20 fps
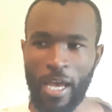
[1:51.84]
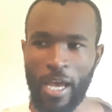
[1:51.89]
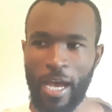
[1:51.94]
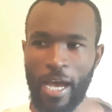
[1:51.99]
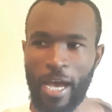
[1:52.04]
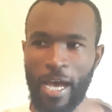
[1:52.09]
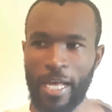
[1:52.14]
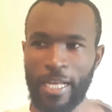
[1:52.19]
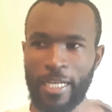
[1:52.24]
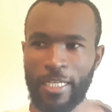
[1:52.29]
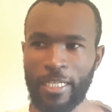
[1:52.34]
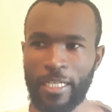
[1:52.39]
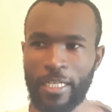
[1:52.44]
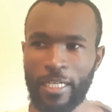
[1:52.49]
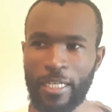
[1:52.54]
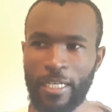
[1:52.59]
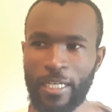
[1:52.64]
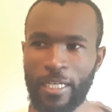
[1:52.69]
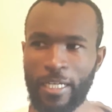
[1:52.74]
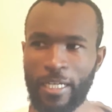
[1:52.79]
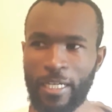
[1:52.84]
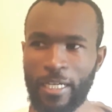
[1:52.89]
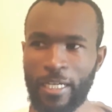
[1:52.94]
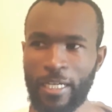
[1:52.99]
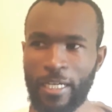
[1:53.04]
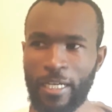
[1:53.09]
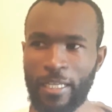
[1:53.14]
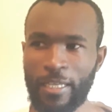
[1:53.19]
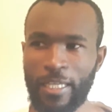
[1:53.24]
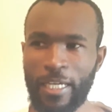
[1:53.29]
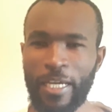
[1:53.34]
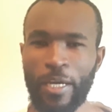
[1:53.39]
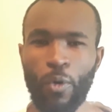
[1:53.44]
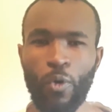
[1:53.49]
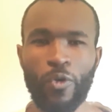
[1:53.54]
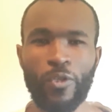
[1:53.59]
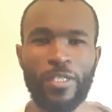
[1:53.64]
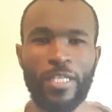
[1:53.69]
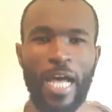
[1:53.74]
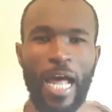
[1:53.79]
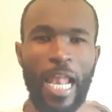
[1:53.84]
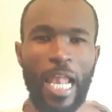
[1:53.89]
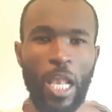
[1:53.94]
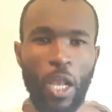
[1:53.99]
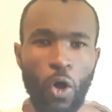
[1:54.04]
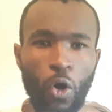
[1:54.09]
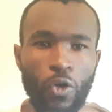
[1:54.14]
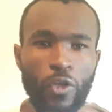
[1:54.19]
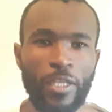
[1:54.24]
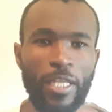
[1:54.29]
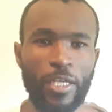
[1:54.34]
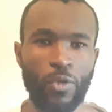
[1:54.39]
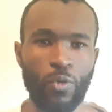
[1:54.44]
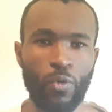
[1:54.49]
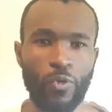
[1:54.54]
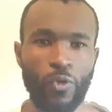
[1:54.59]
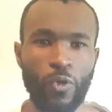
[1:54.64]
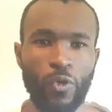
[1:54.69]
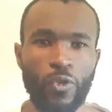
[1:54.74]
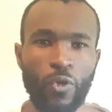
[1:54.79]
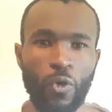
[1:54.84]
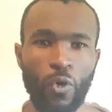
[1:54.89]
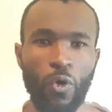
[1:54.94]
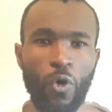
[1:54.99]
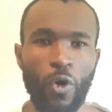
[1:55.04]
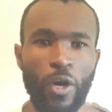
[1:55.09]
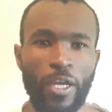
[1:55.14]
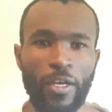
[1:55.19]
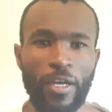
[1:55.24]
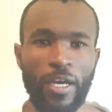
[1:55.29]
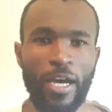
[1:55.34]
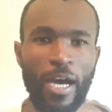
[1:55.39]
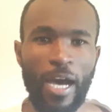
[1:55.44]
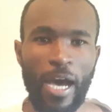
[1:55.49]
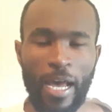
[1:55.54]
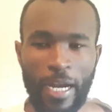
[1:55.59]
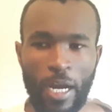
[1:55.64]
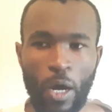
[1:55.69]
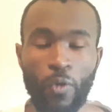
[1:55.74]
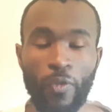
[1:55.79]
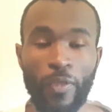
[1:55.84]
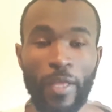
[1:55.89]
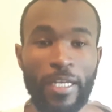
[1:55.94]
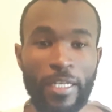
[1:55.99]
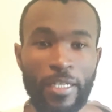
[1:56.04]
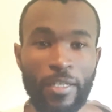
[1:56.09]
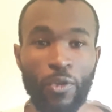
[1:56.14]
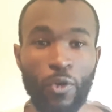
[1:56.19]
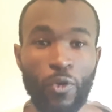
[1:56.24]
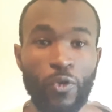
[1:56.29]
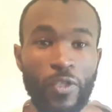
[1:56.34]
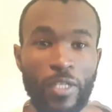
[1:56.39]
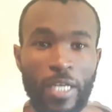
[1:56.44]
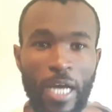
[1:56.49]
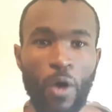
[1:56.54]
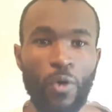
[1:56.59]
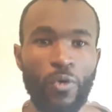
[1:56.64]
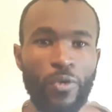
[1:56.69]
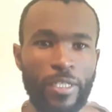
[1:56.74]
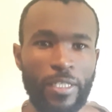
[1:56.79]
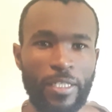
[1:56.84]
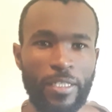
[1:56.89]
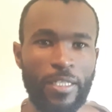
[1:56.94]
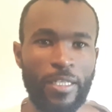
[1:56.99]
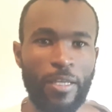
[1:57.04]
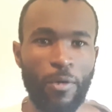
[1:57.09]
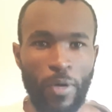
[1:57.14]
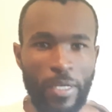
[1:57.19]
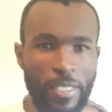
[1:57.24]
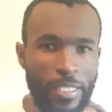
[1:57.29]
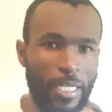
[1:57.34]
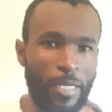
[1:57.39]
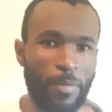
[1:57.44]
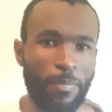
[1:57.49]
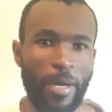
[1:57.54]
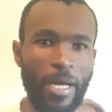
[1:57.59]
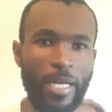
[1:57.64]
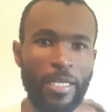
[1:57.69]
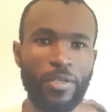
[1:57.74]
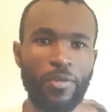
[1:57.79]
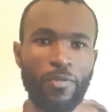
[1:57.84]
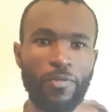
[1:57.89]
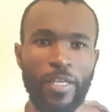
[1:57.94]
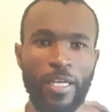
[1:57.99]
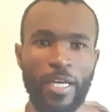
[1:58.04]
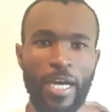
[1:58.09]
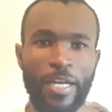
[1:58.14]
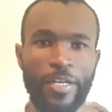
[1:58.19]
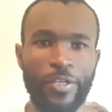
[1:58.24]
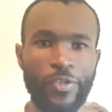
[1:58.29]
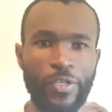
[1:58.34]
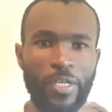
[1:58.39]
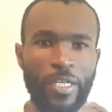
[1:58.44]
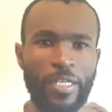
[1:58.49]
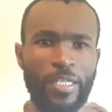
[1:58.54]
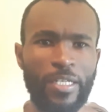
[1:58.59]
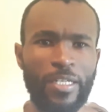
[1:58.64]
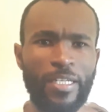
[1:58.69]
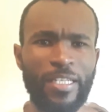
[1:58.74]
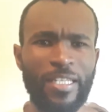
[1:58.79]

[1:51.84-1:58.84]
and there was a lot that was also going around those counties, the western part of the country, and